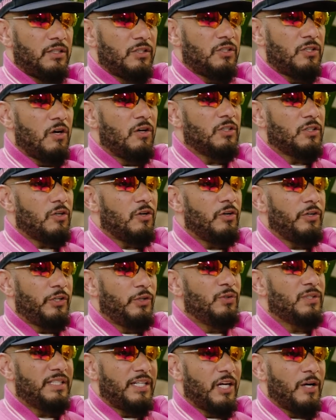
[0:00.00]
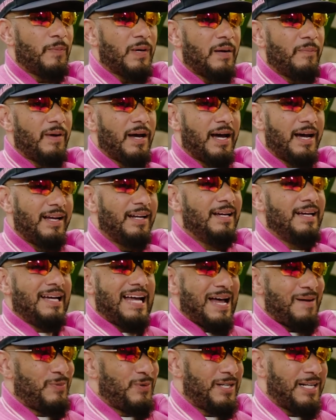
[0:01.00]
The song's called You Stay On My Mind.
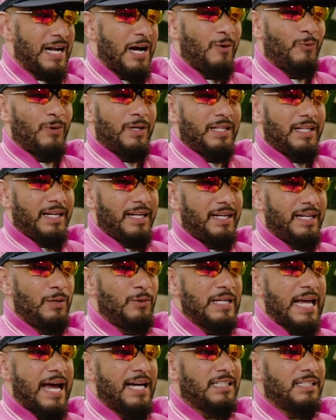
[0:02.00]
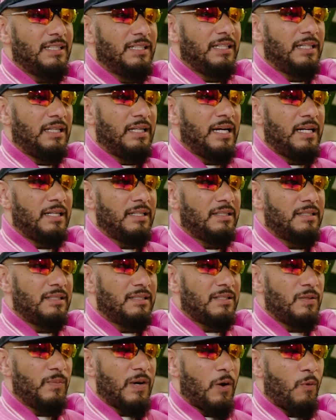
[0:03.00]
I put it out one day. It was actually a letter
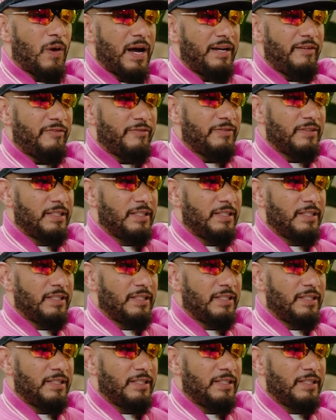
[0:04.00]
to my wife.